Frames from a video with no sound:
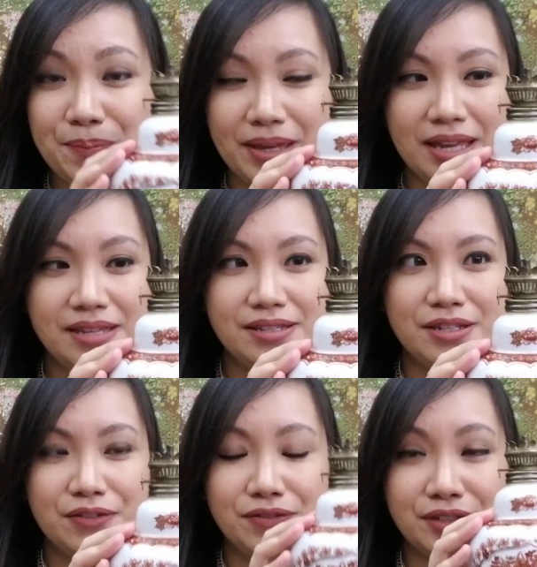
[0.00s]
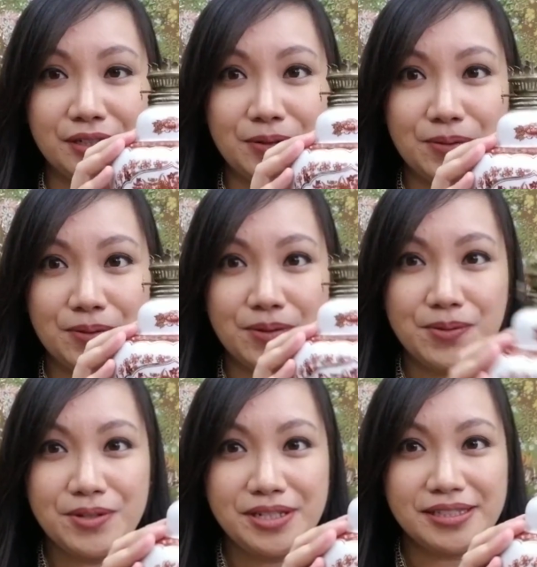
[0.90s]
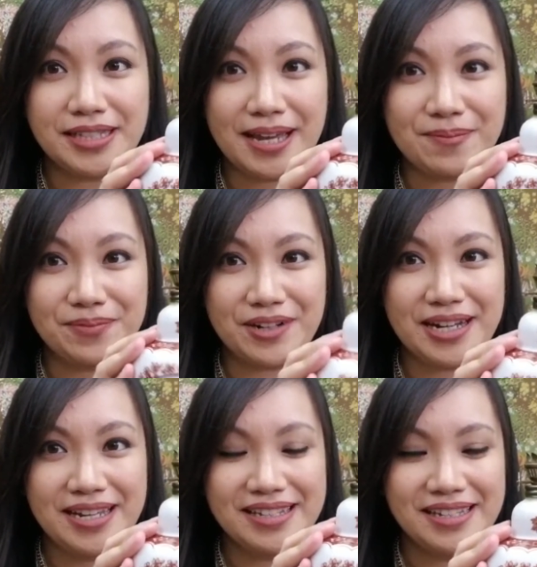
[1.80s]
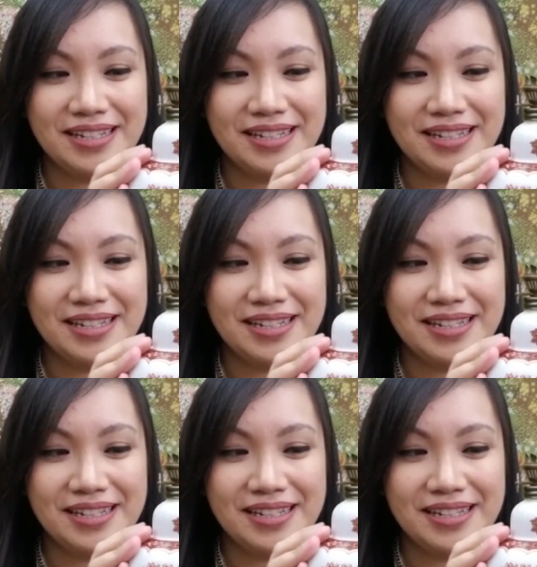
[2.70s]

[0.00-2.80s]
base of a oil lamp, right?